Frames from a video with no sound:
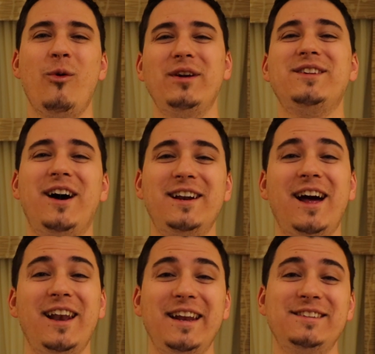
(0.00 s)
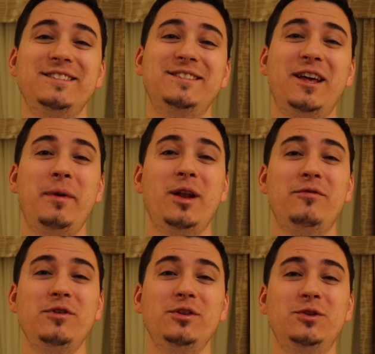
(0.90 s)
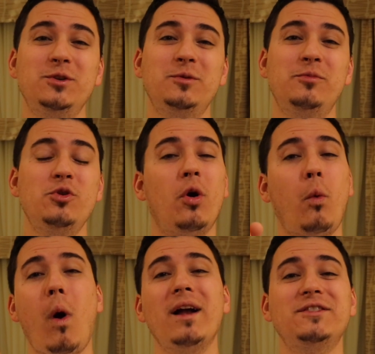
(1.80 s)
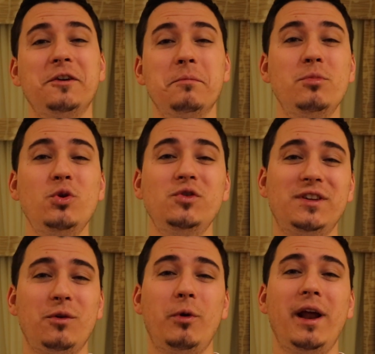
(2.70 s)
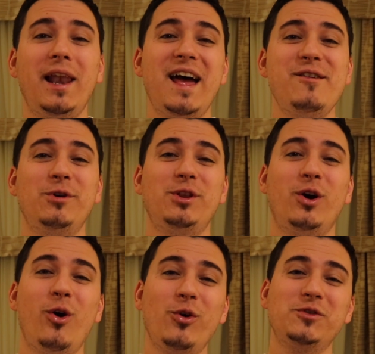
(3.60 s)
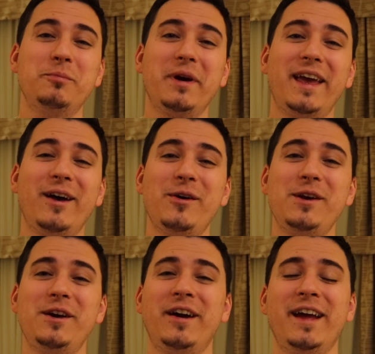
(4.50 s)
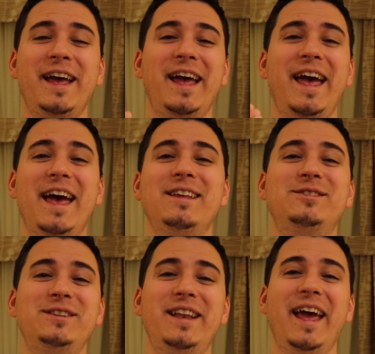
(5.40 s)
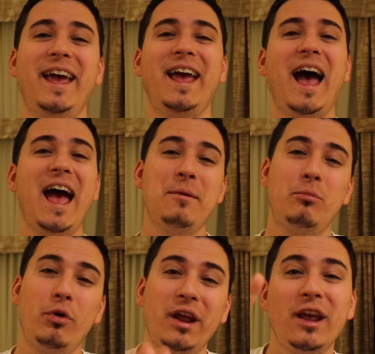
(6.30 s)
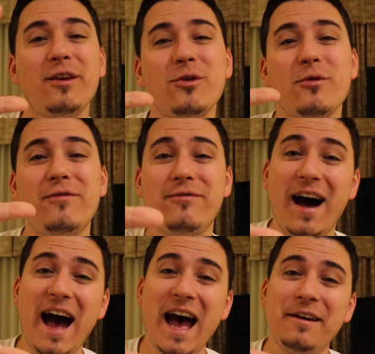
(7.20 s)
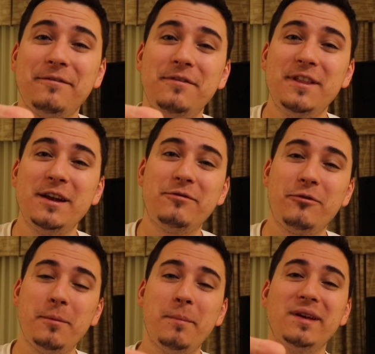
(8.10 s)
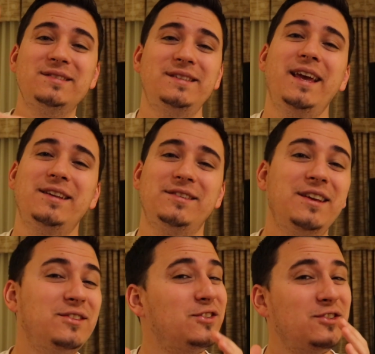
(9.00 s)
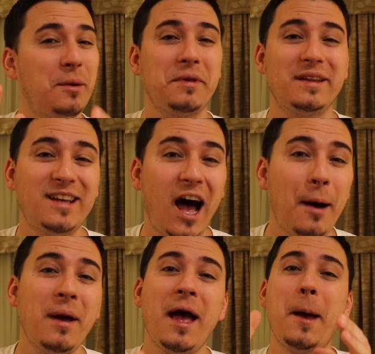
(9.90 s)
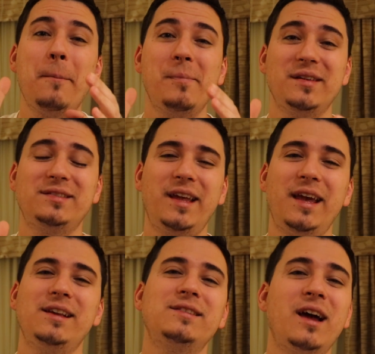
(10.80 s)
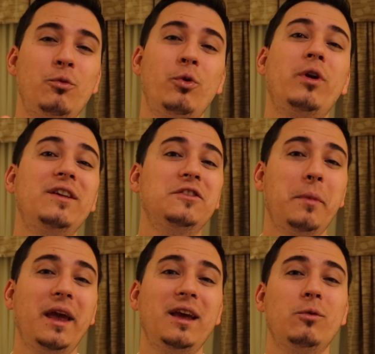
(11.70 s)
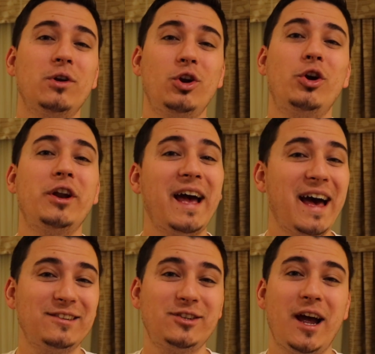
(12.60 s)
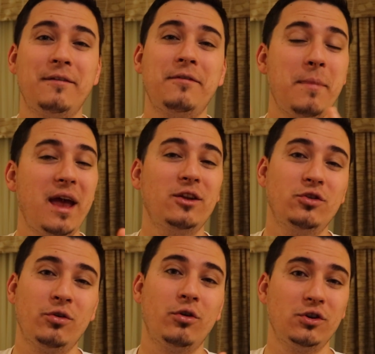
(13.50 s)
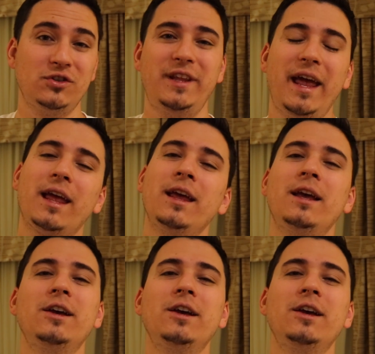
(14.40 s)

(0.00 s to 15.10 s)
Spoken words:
What is going on, ladies and gentlemen of YouTube? You are watching Boost and Redline with their host Miguel here, and today I am bringing you 5 different mistakes. These are some of the top mistakes that rookies make when learning how to drive manual or stick.